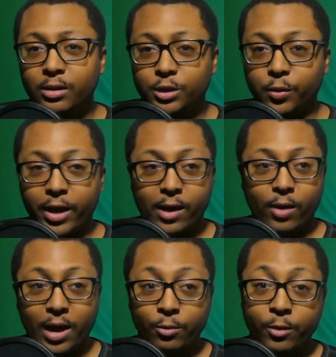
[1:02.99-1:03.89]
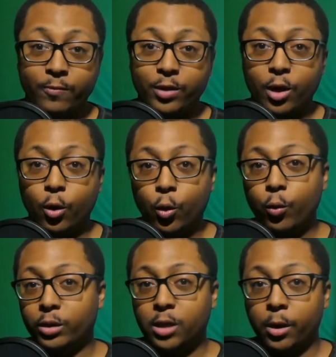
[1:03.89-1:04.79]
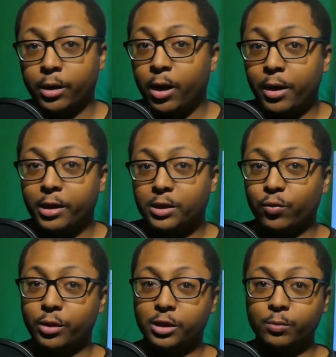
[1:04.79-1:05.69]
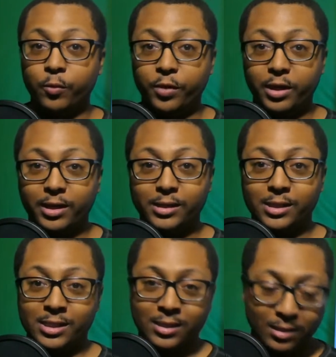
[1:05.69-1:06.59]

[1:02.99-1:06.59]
So now I don't even know who the target audience for this movie is.